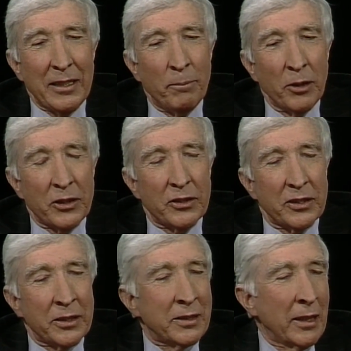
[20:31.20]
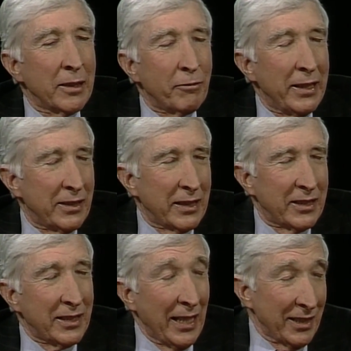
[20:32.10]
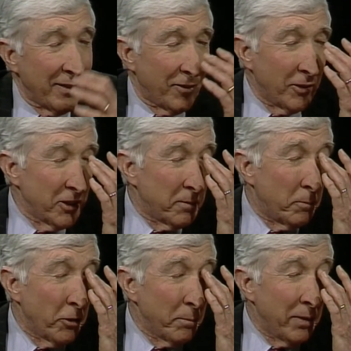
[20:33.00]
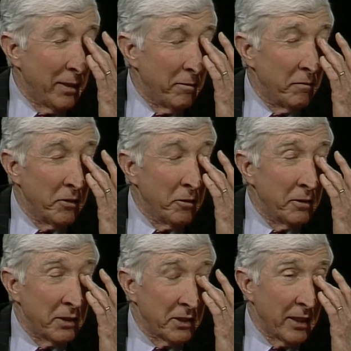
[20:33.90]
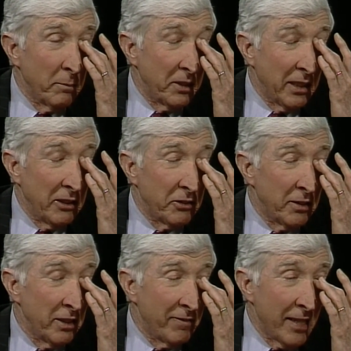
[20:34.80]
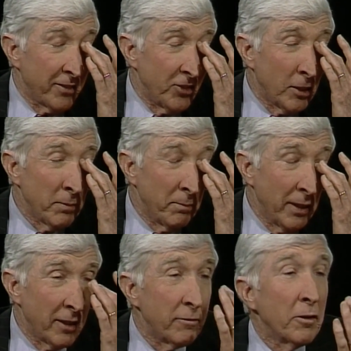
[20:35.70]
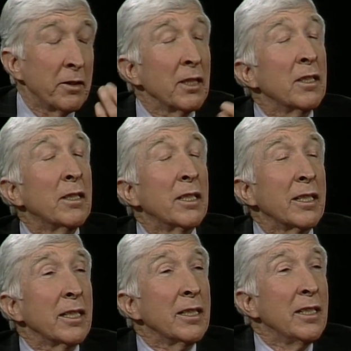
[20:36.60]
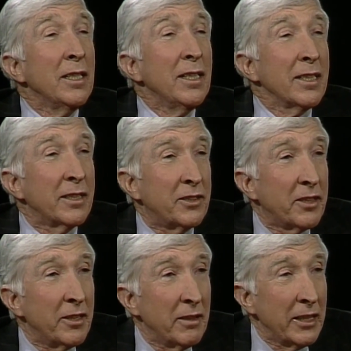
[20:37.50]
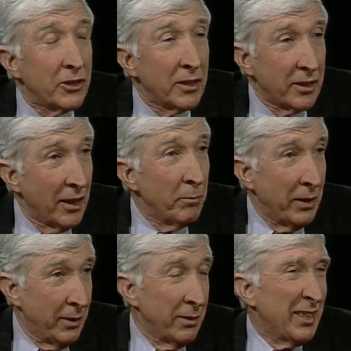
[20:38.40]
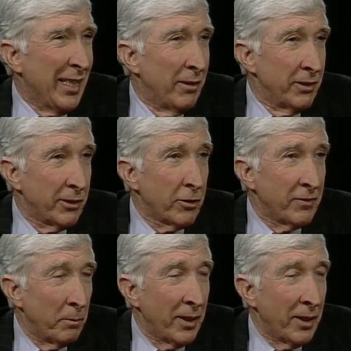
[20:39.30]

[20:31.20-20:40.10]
the book's uh, great success, of course, brought my review into some attention, and the fact that Norman Mailer wrote a longer consideration coming down, sort